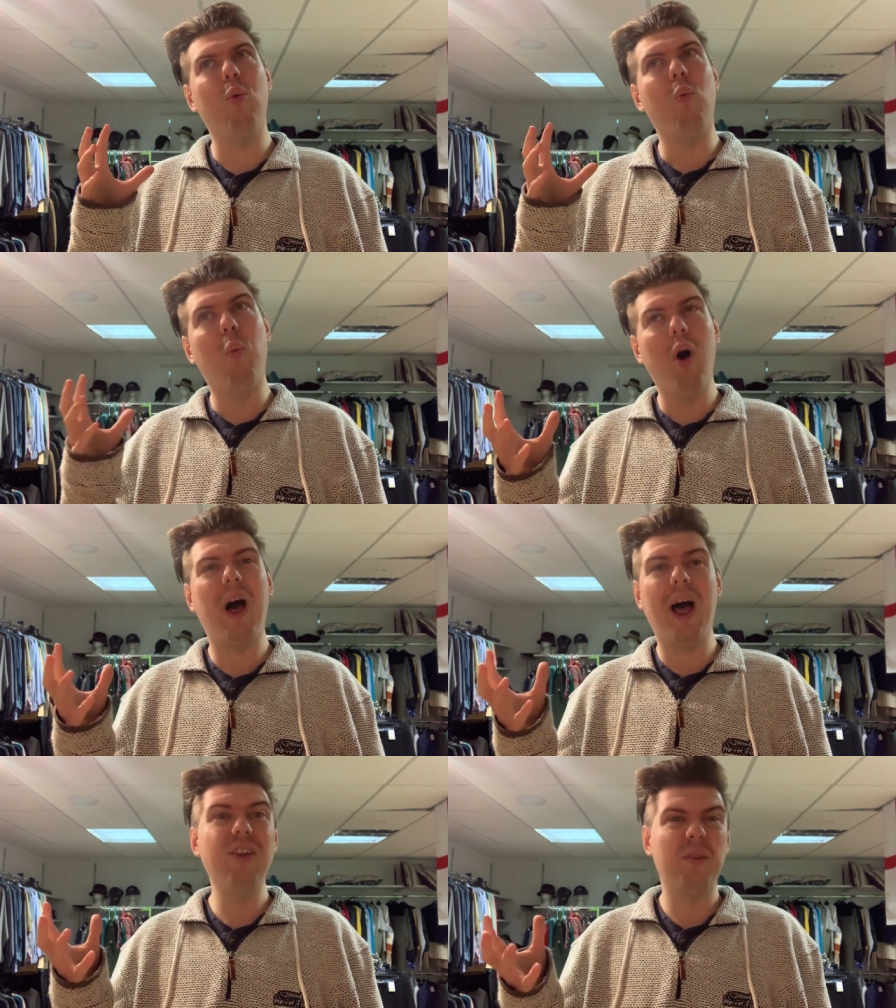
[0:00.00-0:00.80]
what
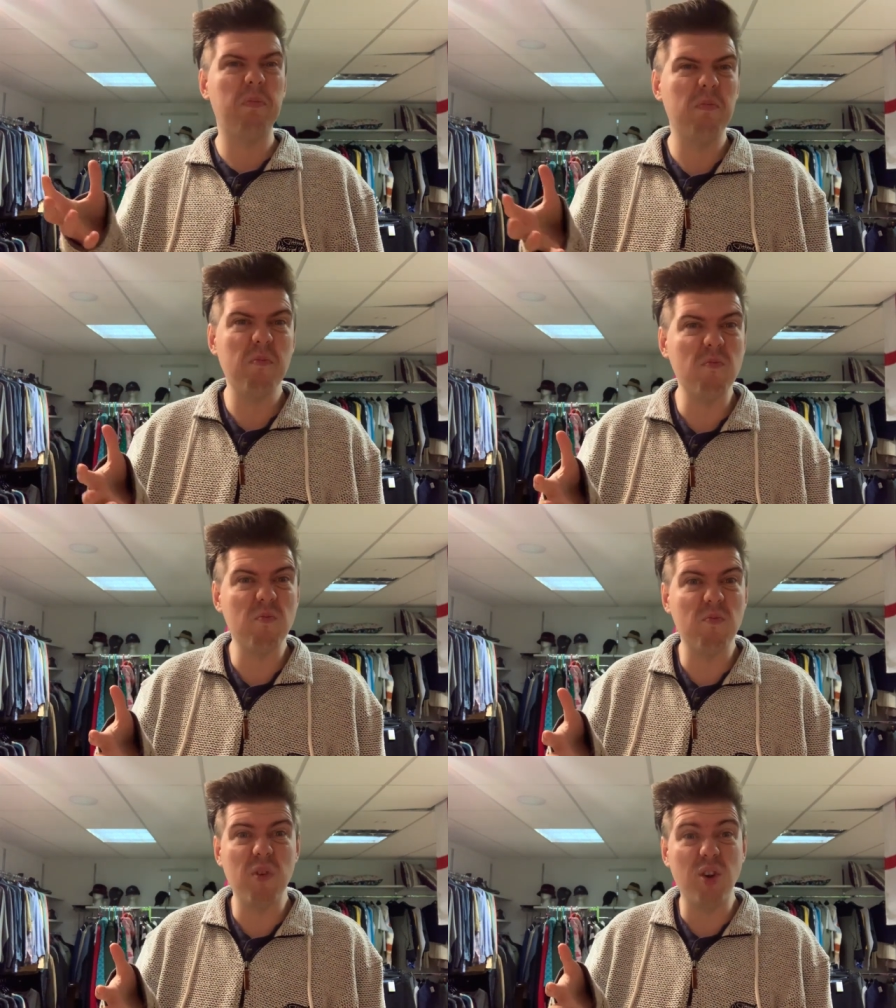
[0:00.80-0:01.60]
has
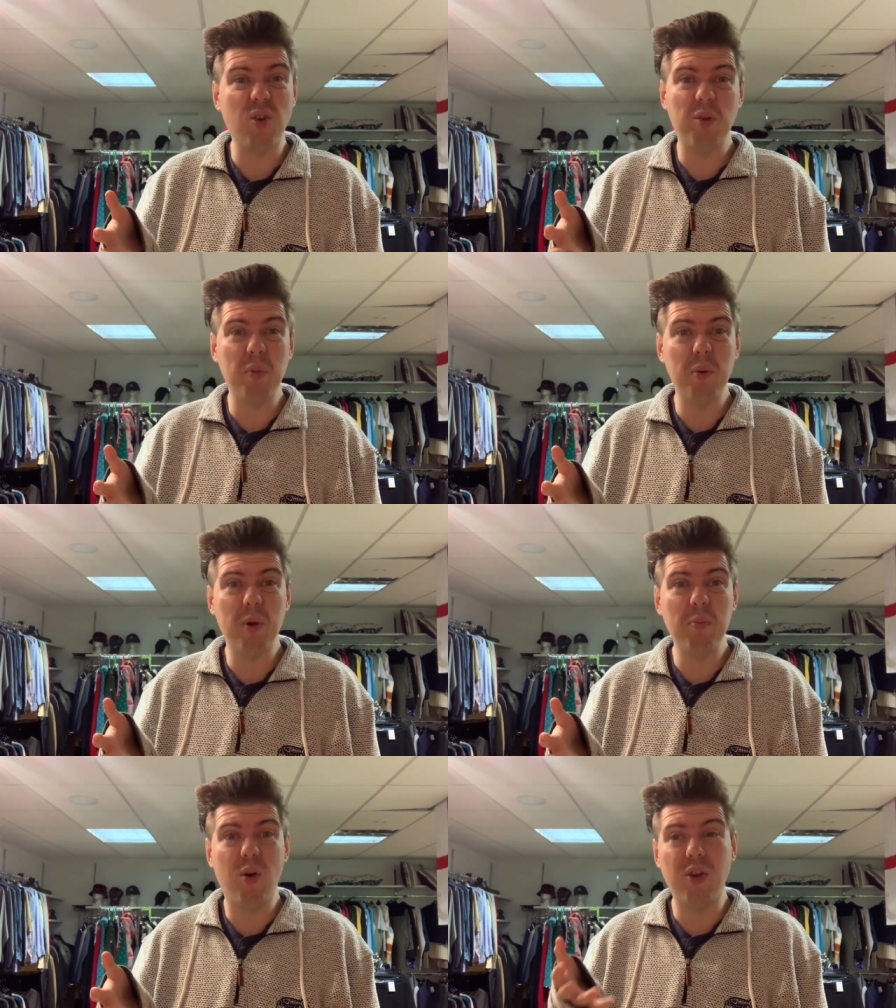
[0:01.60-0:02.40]
annoyed me a
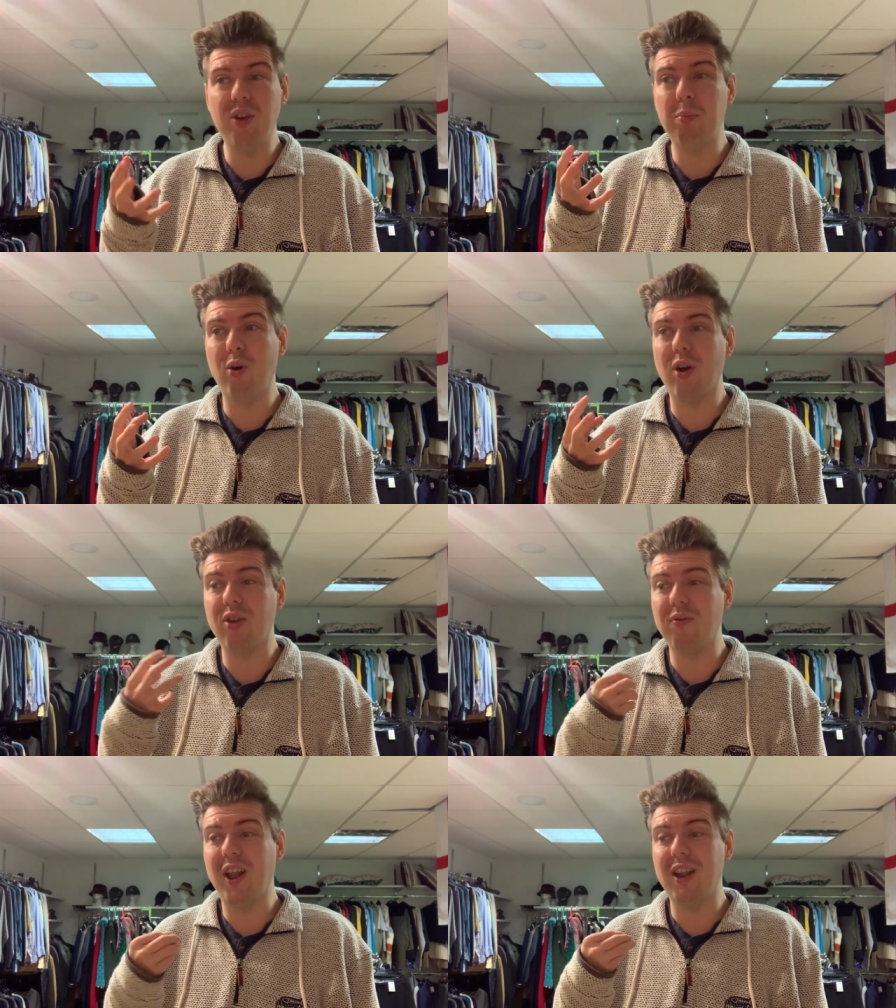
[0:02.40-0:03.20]
bit more. This book
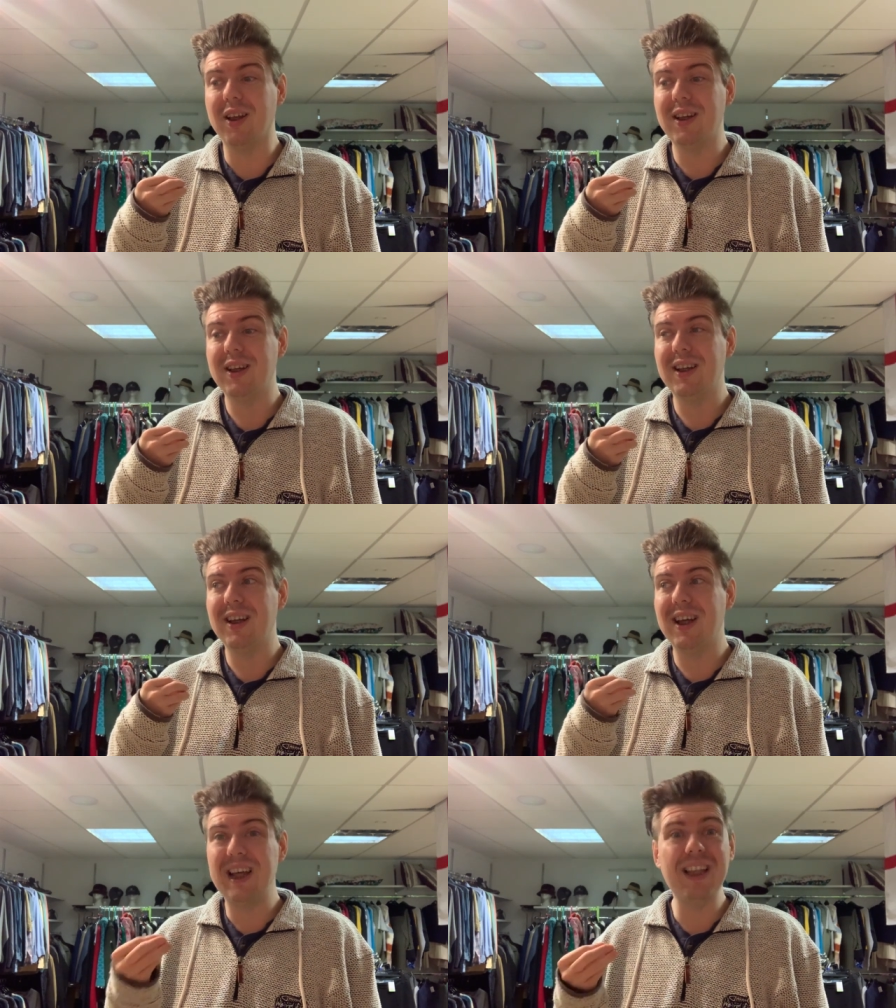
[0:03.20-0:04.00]
has felt
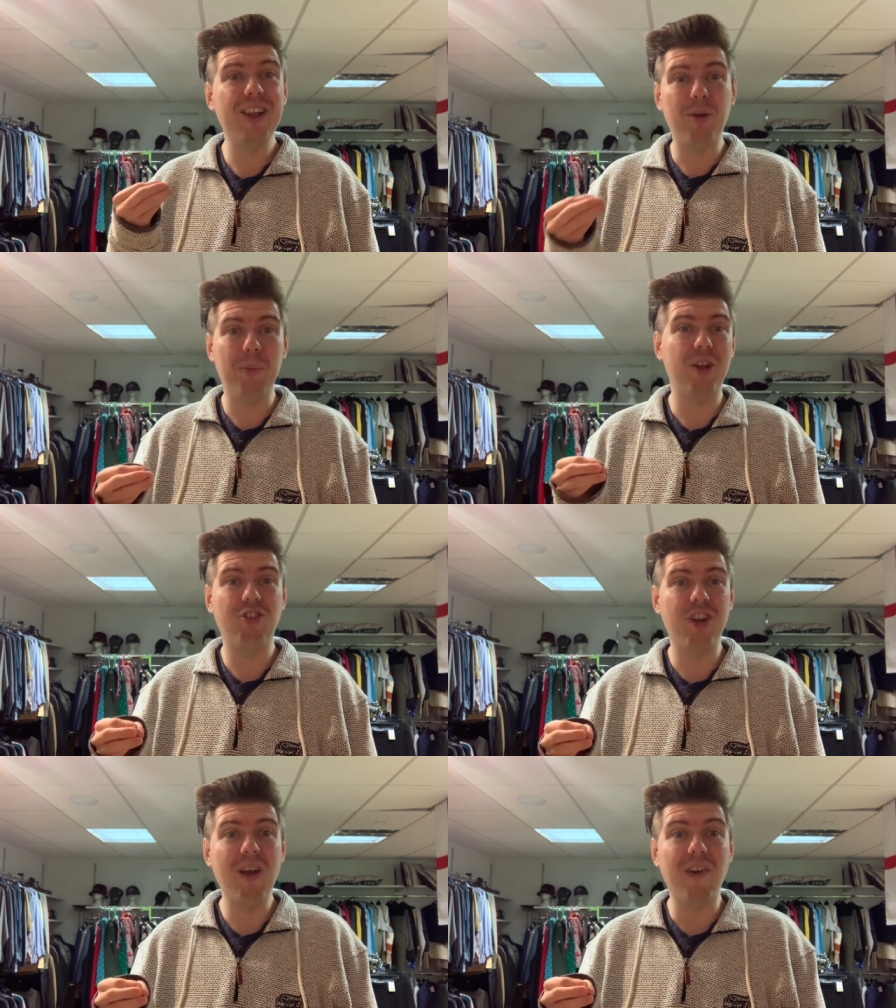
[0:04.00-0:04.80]
a little bit
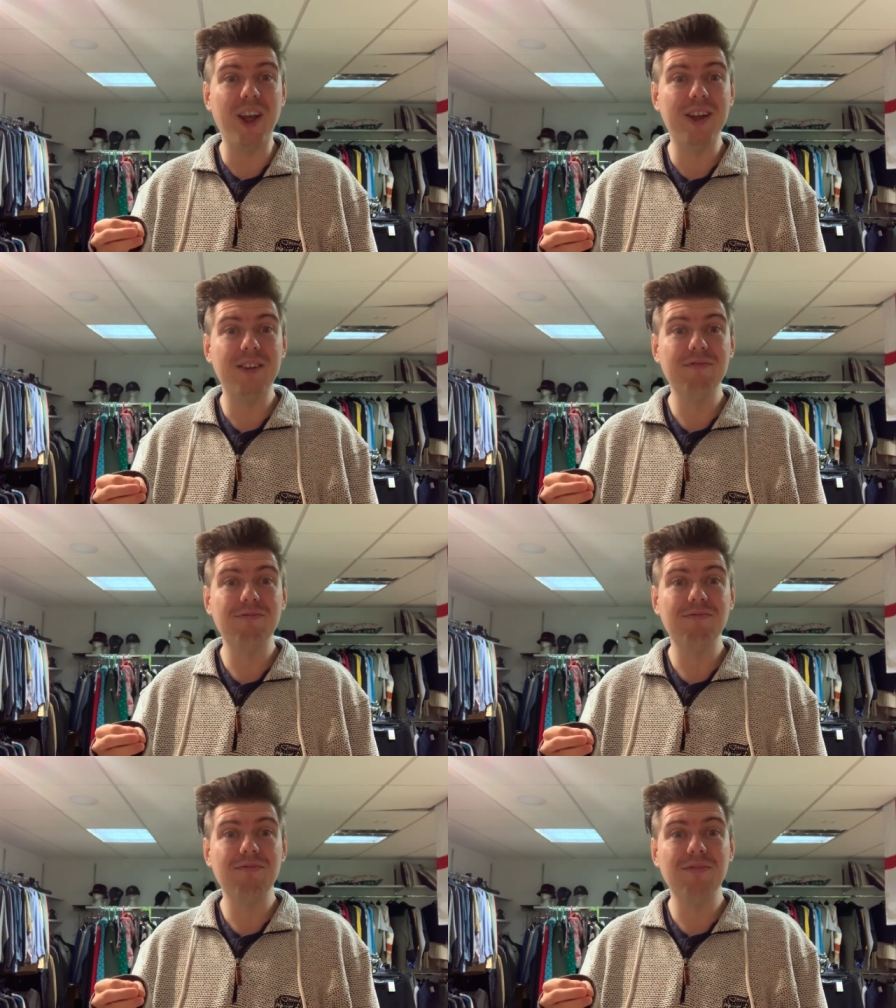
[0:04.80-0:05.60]
generic,
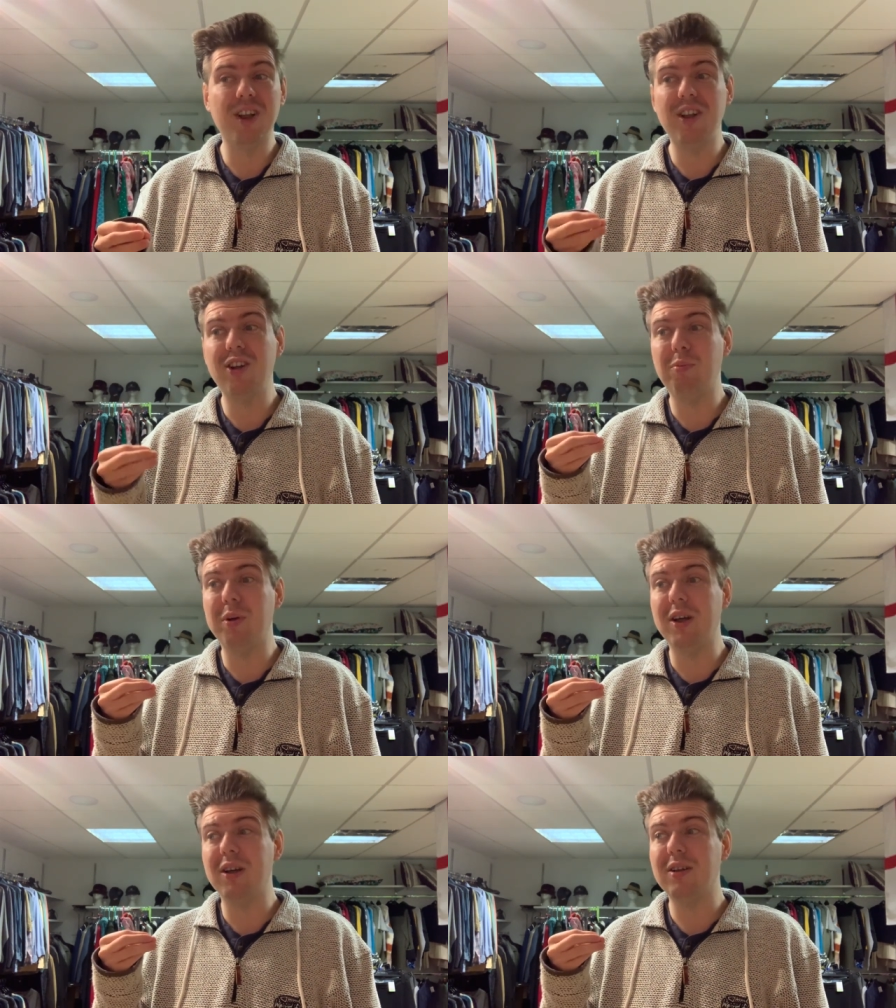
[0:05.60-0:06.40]
a little
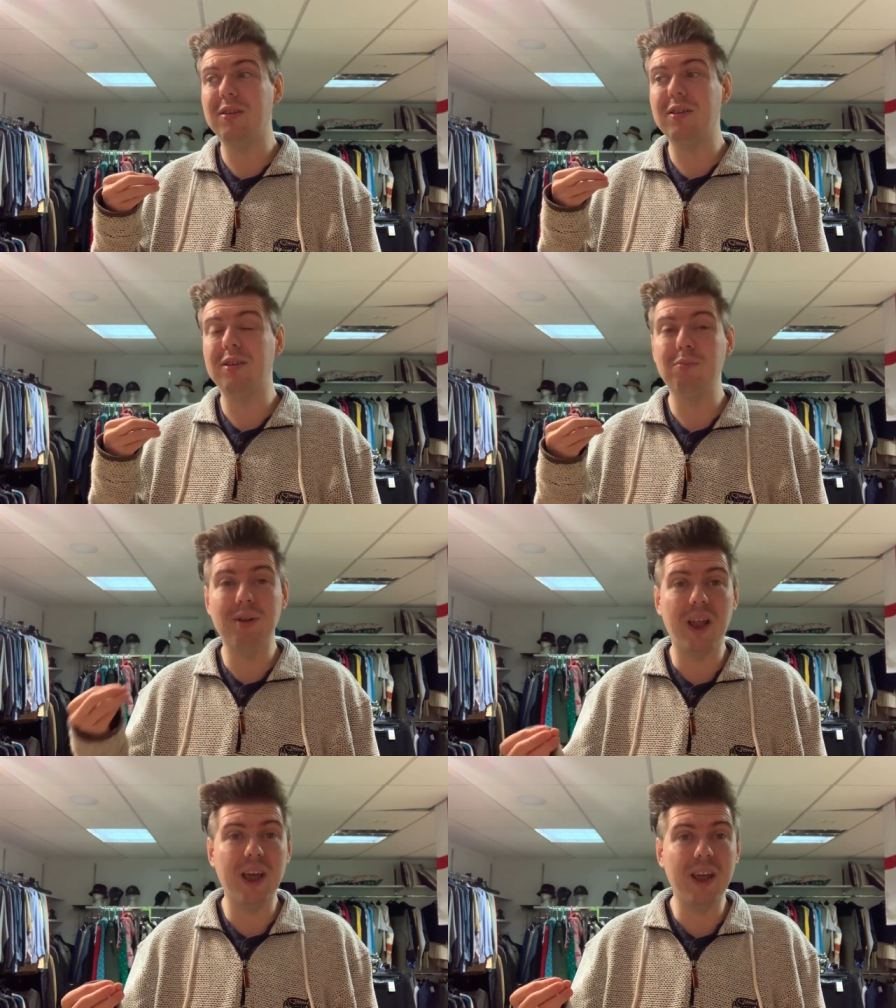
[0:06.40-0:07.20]
bit
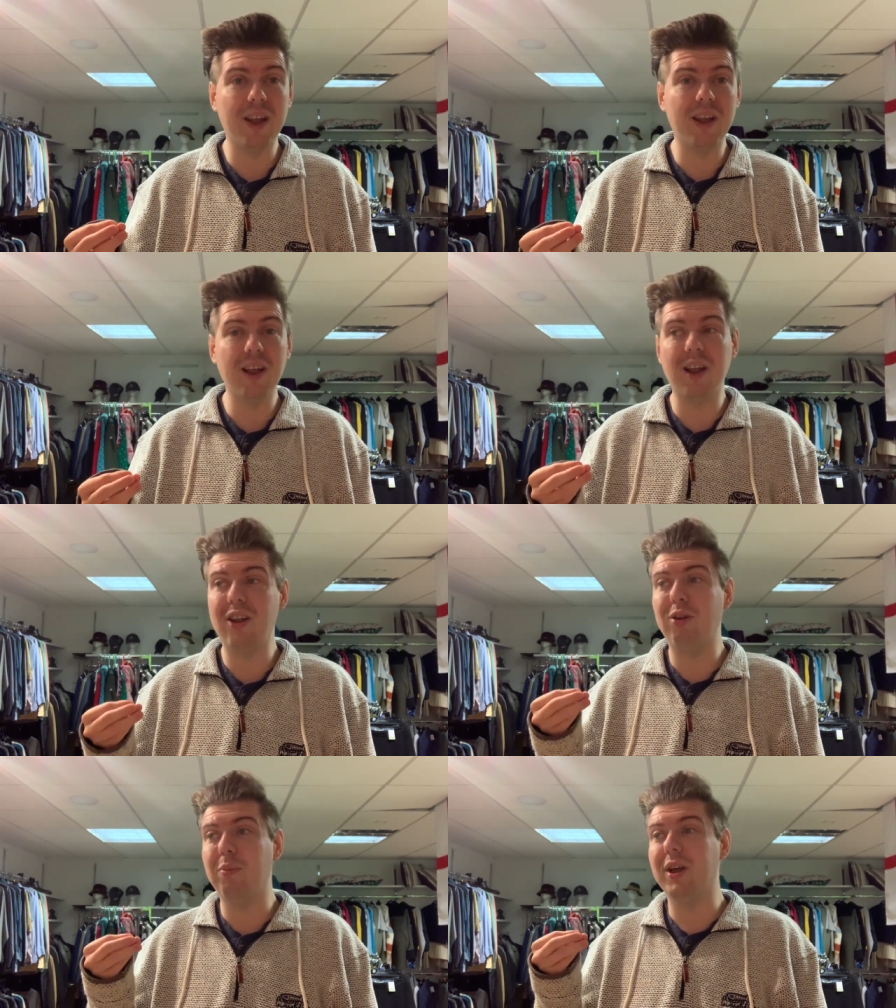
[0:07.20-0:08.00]
plain, a
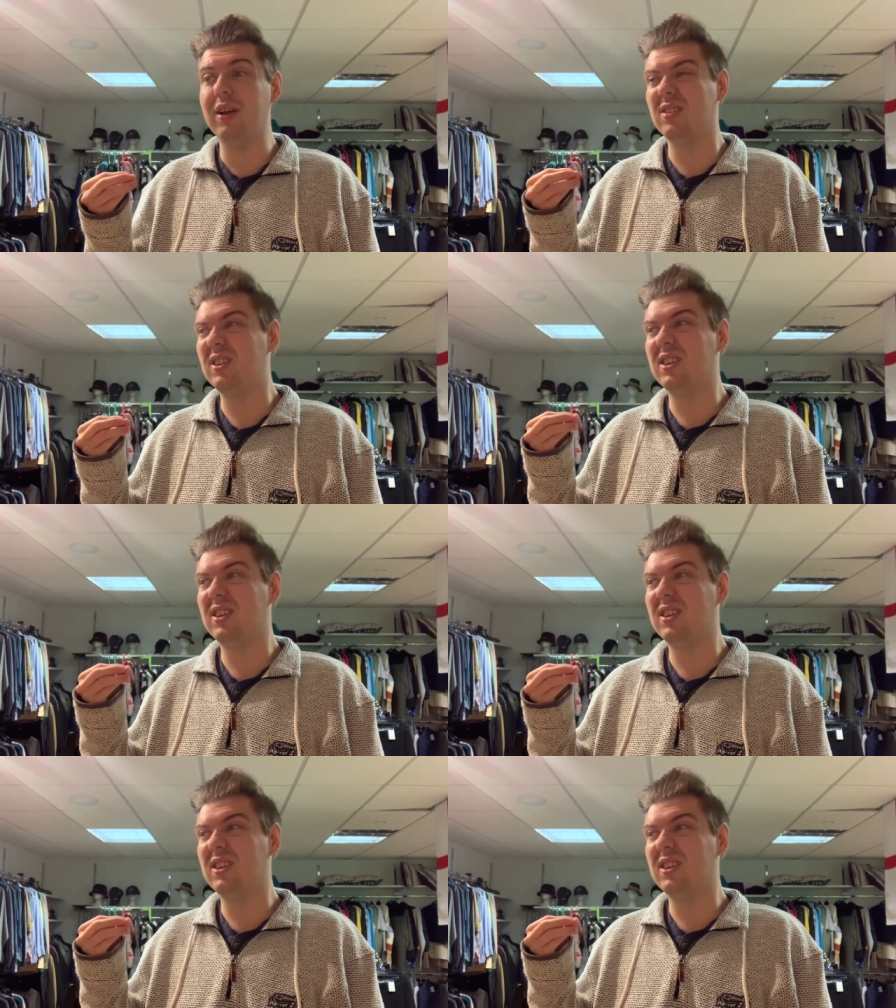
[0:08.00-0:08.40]
little bit